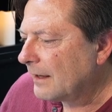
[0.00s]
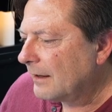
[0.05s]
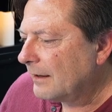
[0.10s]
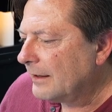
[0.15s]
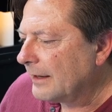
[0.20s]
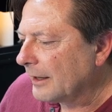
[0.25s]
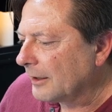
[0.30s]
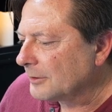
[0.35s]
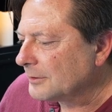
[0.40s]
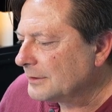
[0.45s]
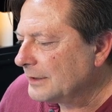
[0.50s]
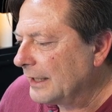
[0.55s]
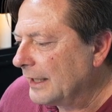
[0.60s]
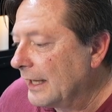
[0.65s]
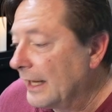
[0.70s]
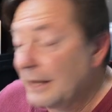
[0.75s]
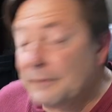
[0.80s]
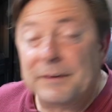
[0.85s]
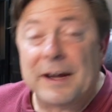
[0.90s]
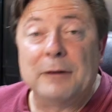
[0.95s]
Now,
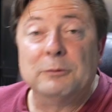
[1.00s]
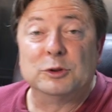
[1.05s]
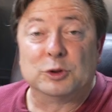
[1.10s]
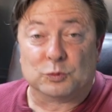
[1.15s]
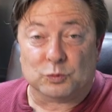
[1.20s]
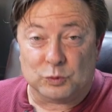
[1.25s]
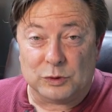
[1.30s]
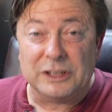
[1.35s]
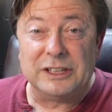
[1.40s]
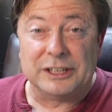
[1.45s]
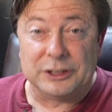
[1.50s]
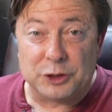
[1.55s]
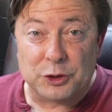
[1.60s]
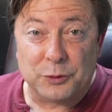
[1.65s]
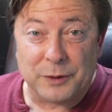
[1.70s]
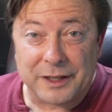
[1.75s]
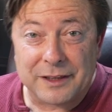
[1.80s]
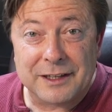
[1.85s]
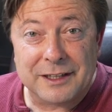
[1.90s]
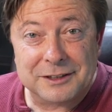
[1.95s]
if I was really
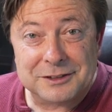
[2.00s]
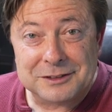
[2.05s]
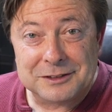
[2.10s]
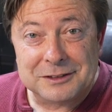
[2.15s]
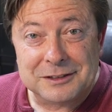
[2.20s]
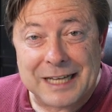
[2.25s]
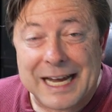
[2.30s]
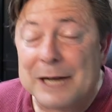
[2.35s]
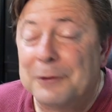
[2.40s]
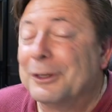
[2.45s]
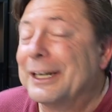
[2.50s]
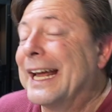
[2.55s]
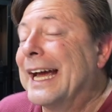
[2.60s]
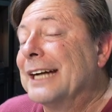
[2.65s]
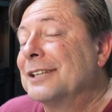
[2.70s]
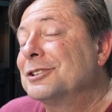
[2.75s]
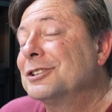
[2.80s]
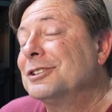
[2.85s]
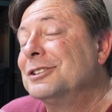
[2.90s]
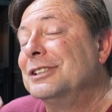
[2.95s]
doing this, I would
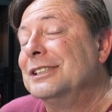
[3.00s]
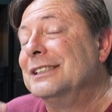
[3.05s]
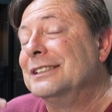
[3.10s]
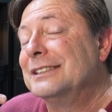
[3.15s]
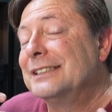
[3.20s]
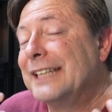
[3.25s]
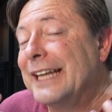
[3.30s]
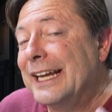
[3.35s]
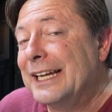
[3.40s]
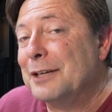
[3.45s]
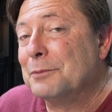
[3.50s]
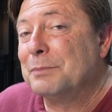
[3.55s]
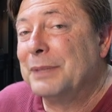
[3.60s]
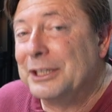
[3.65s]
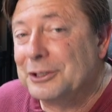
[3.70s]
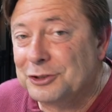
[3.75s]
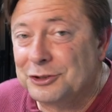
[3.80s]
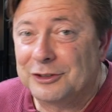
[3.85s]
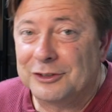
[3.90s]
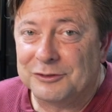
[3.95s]
actually take a
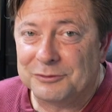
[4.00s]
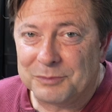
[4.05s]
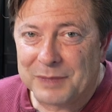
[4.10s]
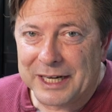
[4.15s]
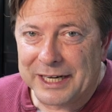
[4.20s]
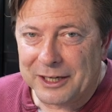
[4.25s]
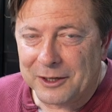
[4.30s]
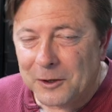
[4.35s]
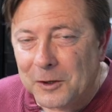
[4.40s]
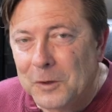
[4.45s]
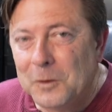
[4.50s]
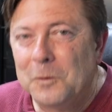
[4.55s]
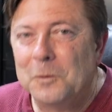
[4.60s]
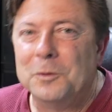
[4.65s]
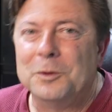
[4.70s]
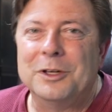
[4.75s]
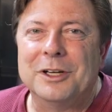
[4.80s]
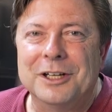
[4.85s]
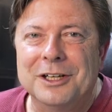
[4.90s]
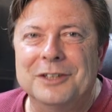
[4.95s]
picture of my
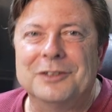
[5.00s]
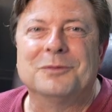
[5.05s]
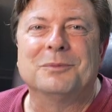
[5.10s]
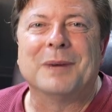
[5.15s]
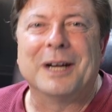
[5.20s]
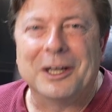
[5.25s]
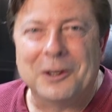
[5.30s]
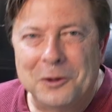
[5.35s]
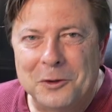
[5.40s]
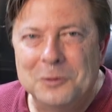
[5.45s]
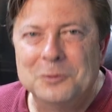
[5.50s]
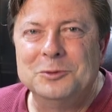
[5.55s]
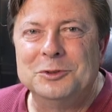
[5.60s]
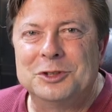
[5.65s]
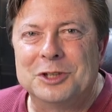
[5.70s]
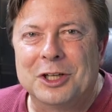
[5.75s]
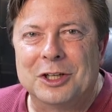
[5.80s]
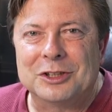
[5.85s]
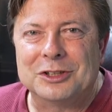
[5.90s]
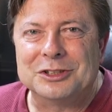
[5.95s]
own
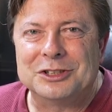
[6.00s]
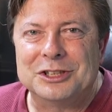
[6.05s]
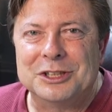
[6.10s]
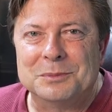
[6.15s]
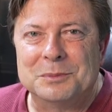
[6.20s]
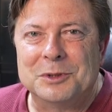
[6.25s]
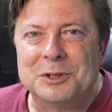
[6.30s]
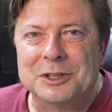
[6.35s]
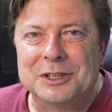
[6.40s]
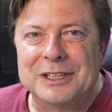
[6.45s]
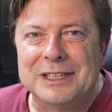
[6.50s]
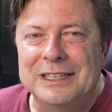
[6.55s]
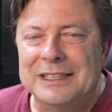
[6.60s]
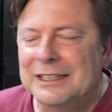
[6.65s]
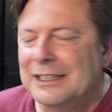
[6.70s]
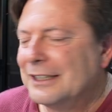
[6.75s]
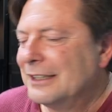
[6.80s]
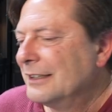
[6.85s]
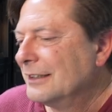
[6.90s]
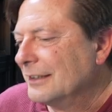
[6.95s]
chocolate chip cookie,
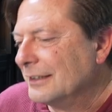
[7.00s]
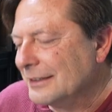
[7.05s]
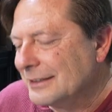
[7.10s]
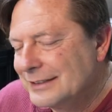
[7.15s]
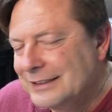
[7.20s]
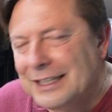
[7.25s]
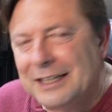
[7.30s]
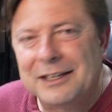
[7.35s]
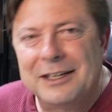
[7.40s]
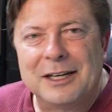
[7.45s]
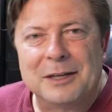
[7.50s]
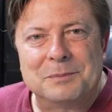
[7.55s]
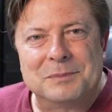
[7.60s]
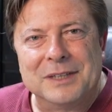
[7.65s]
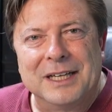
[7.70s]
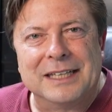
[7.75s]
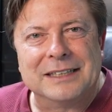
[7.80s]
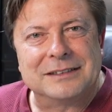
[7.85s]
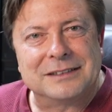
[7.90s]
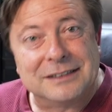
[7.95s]
set it up
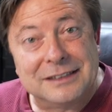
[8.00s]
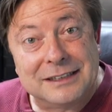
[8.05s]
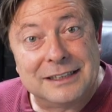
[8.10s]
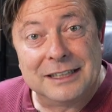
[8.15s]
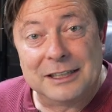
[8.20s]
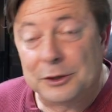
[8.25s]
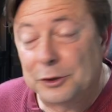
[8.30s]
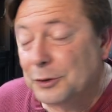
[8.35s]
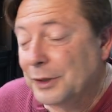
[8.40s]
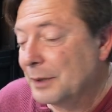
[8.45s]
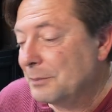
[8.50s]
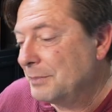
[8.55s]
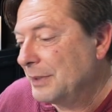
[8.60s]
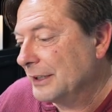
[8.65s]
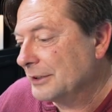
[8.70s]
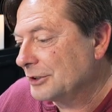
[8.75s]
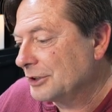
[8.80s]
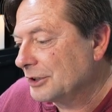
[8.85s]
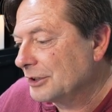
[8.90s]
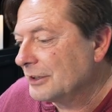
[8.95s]
nicely, get a great
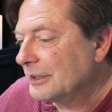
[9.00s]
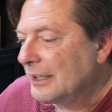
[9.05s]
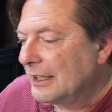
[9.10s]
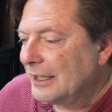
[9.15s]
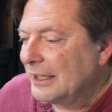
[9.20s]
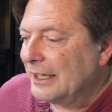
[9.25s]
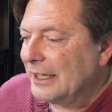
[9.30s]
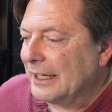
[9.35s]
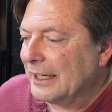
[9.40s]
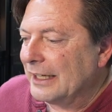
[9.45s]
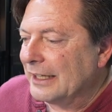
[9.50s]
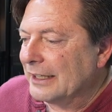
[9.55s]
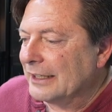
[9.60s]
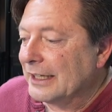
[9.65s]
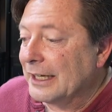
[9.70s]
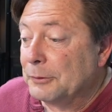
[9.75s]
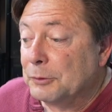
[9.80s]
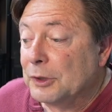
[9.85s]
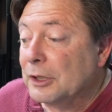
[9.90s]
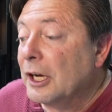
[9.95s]
picture, and
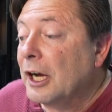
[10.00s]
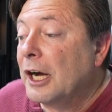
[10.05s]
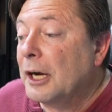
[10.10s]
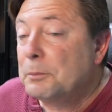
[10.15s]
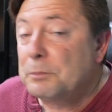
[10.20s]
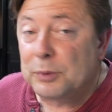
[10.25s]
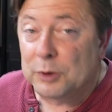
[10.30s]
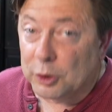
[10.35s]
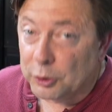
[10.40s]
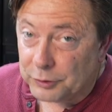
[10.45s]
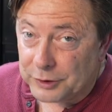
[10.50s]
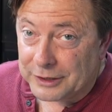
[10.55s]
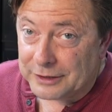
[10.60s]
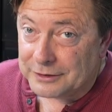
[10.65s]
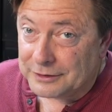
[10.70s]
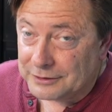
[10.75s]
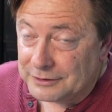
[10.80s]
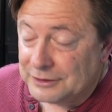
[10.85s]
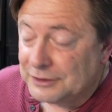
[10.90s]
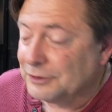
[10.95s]
I would upload
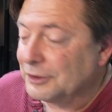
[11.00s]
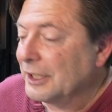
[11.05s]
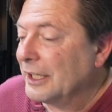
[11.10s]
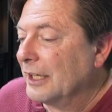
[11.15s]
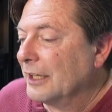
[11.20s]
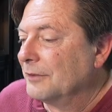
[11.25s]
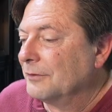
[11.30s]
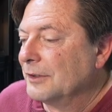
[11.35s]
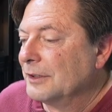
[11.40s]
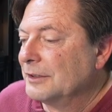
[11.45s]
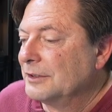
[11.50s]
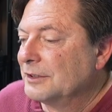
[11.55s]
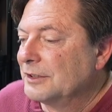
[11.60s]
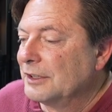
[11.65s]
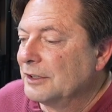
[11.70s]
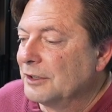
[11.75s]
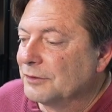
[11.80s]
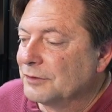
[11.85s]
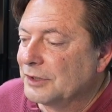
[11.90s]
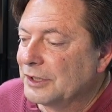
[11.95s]
it to Canva. You
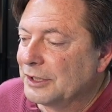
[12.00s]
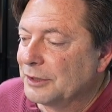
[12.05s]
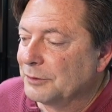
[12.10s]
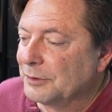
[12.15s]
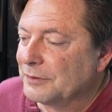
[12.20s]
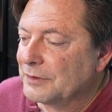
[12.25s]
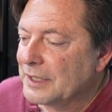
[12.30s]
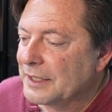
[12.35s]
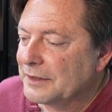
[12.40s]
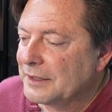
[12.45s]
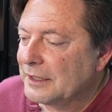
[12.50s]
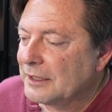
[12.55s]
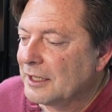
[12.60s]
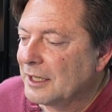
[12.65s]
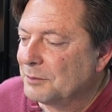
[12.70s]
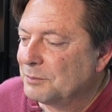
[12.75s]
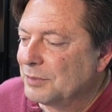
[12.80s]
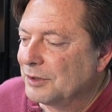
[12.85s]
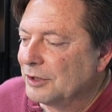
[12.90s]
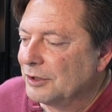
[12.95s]
see over here, we've got the
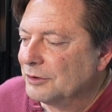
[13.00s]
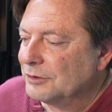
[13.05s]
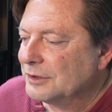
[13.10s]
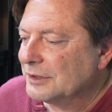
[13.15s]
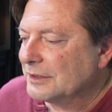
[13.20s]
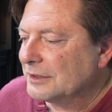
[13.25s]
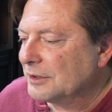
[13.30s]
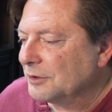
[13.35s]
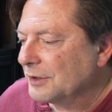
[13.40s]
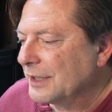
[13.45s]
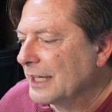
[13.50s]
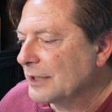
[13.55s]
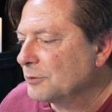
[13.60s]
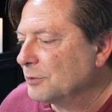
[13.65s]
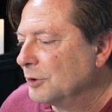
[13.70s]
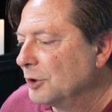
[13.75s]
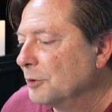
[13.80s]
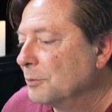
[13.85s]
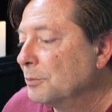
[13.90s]
uploads. And so that's where you